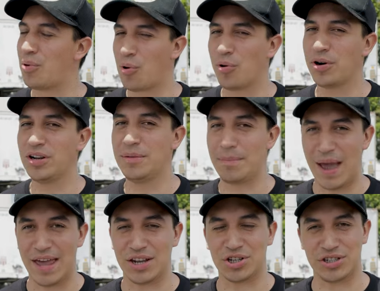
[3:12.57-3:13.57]
poorly
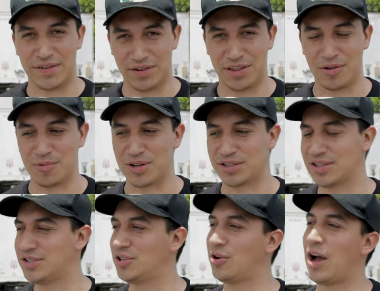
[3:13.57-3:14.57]
managed everything was.
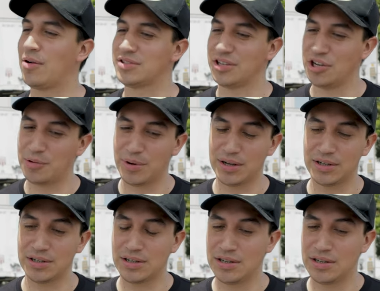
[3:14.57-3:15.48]
So I was like, you know what,